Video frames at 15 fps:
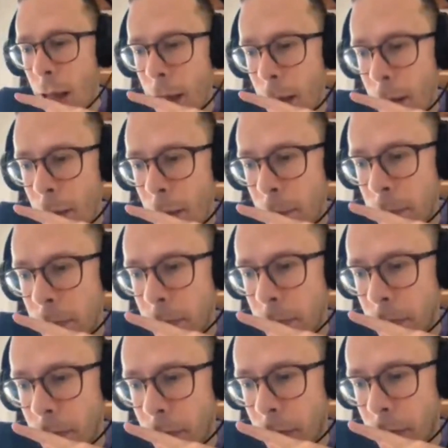
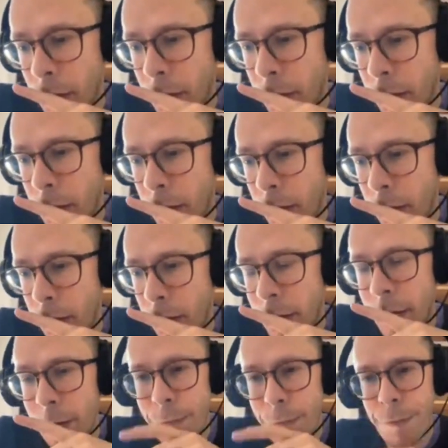Um,
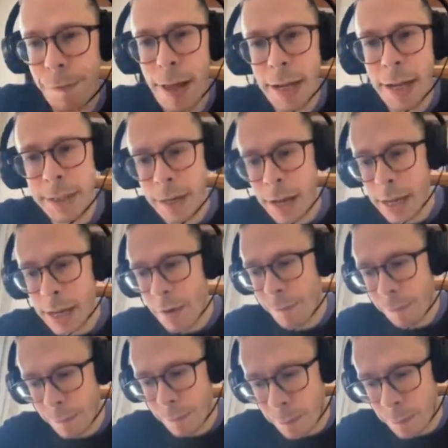the fact that I
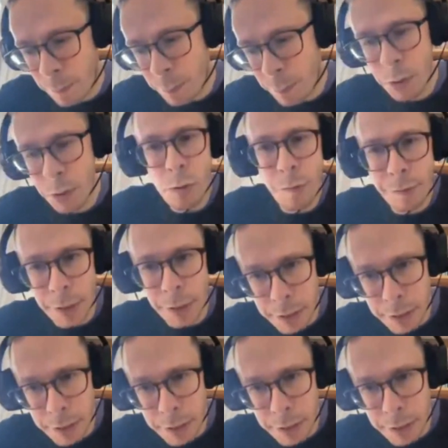have proved a